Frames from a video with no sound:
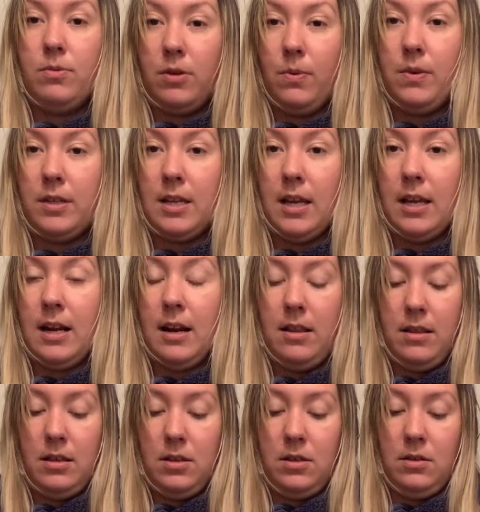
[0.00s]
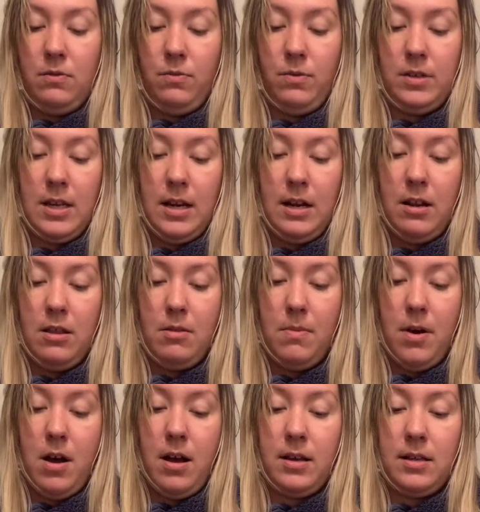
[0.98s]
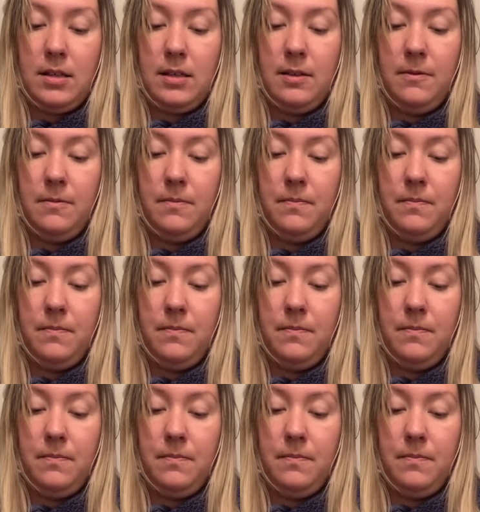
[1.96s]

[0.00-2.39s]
So we take it out of the box,